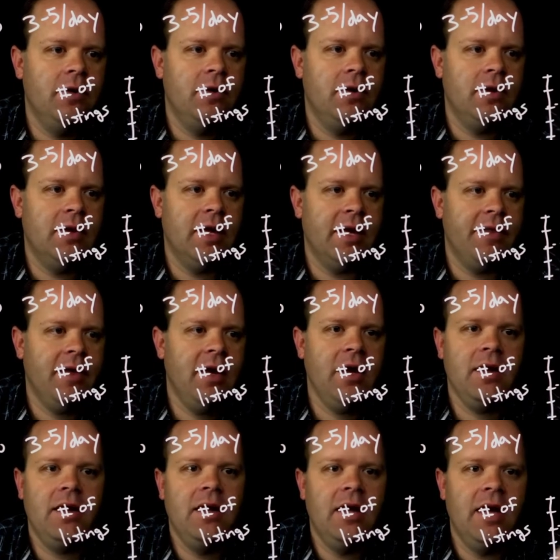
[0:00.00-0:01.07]
like that,
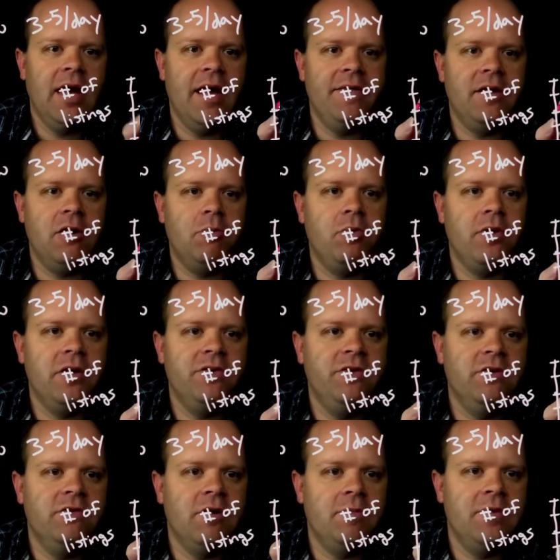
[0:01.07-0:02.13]
and then I'll probably see
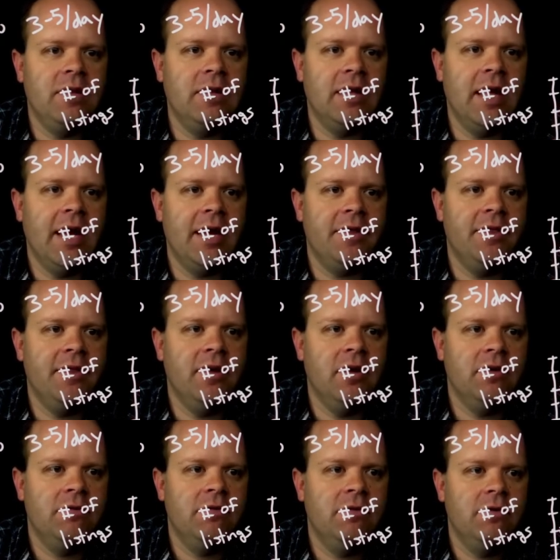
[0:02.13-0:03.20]
something like
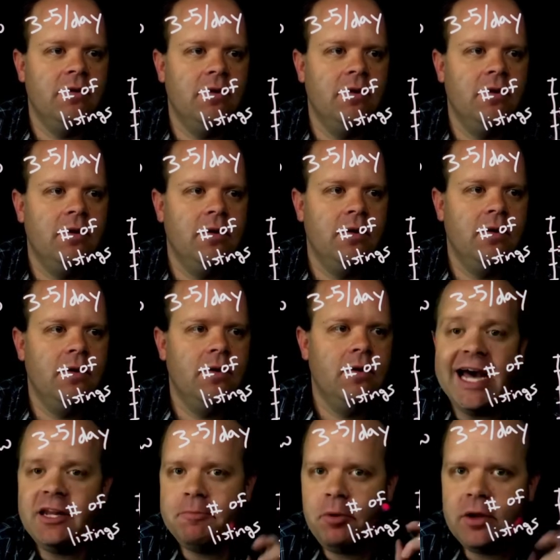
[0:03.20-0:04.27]
this. And
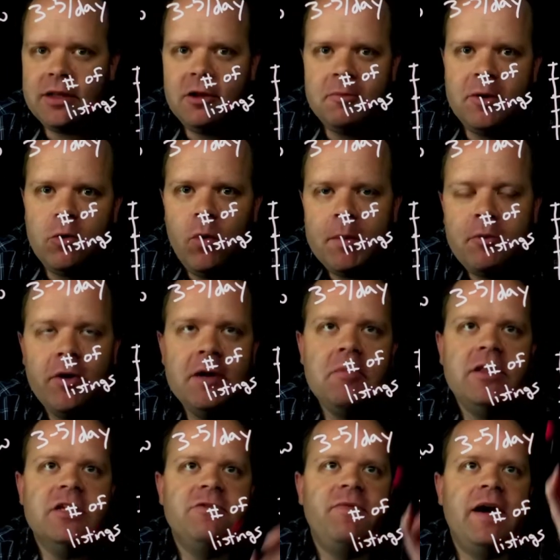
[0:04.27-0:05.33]
to put a little bit of whipped cream on
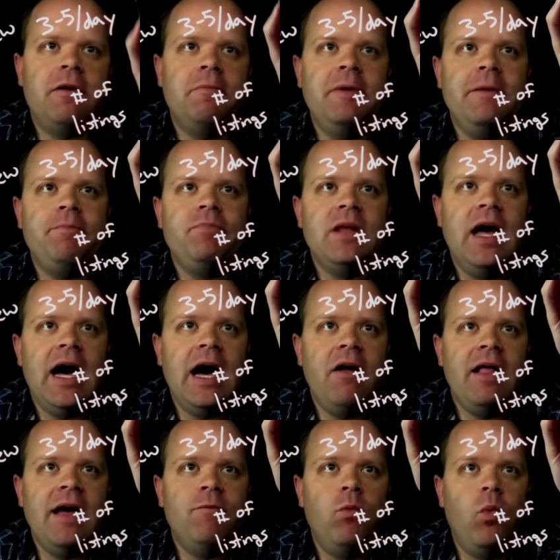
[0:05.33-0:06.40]
this final bit, I'll
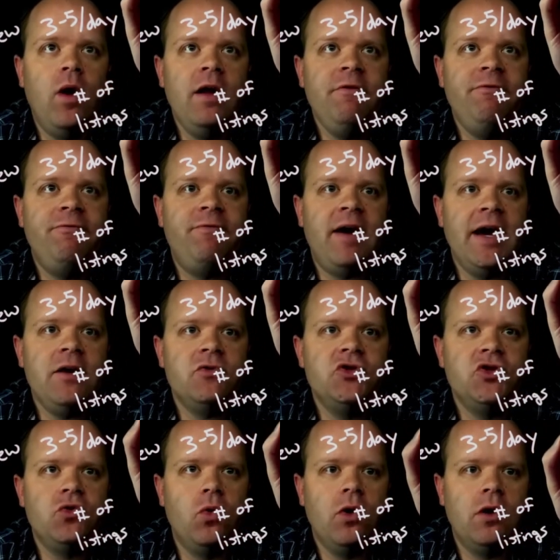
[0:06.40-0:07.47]
have one final
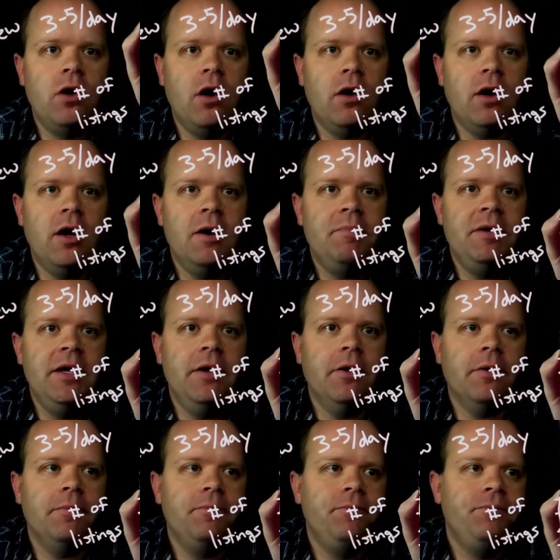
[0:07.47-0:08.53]
scorecard up here.
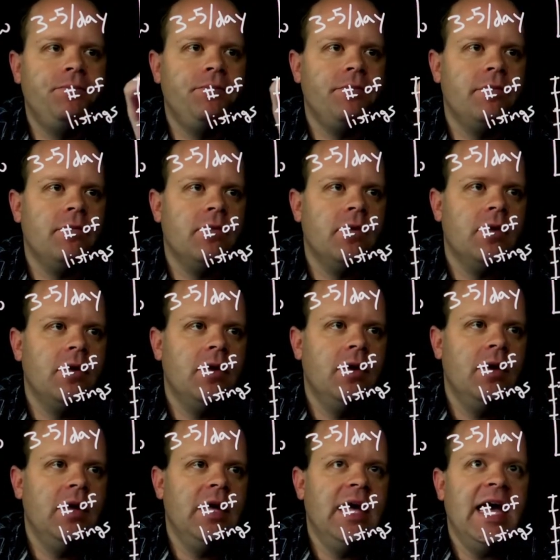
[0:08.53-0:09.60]

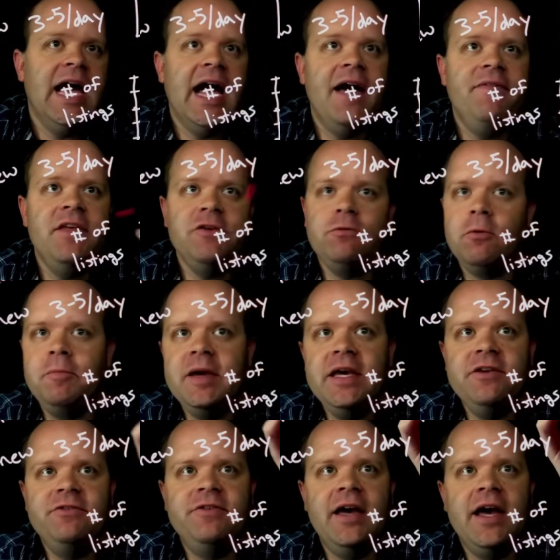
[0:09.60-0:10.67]
And this will be,
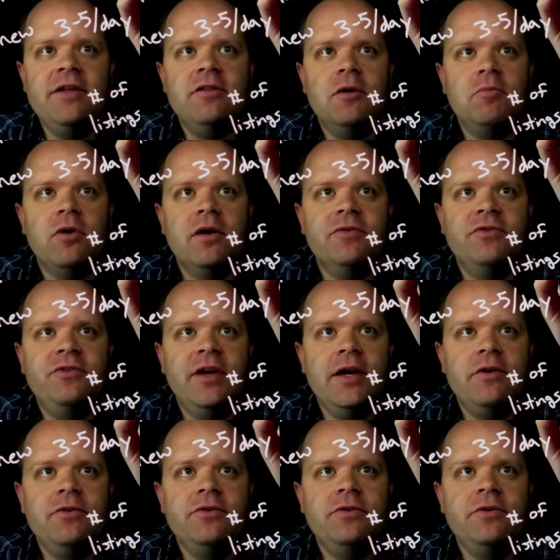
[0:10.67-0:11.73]
say, number of sales,